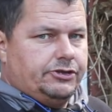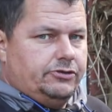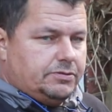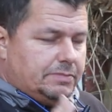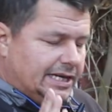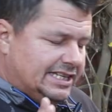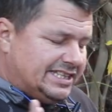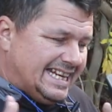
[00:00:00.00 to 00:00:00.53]
to do
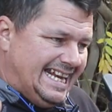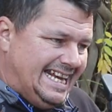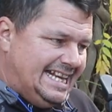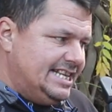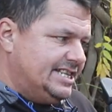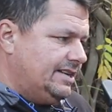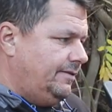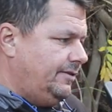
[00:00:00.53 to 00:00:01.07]
to make this
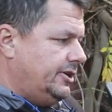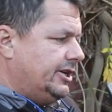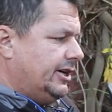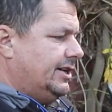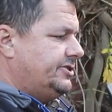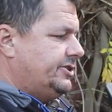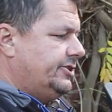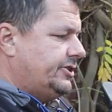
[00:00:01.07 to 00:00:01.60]
easy for you
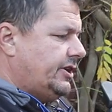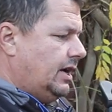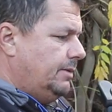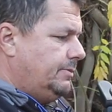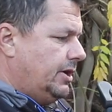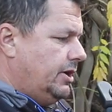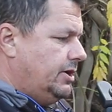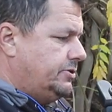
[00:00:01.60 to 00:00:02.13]
guys is
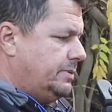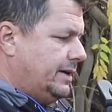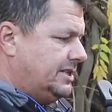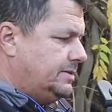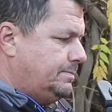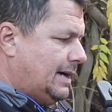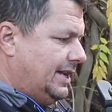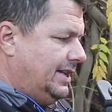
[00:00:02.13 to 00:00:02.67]
I'm going to
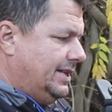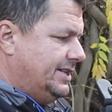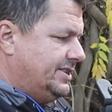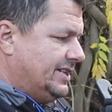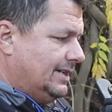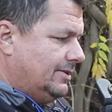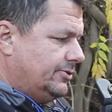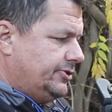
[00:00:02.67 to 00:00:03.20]
expand
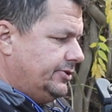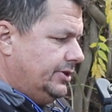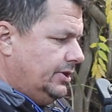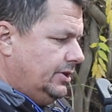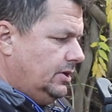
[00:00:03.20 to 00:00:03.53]
this out.